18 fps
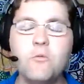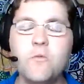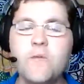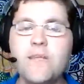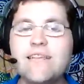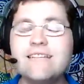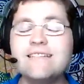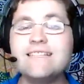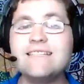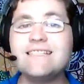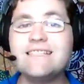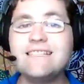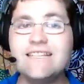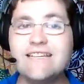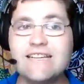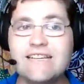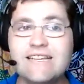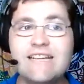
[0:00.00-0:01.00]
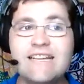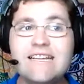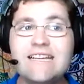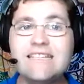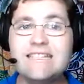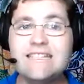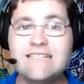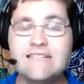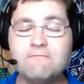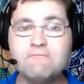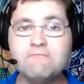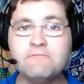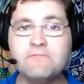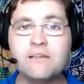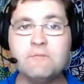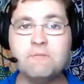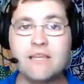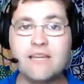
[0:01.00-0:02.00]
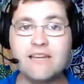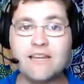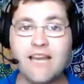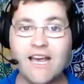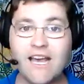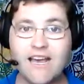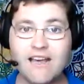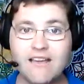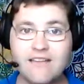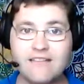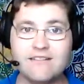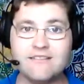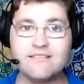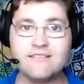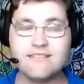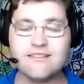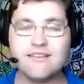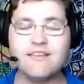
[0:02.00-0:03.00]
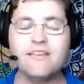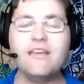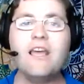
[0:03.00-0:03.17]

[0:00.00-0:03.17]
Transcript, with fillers: we see simply because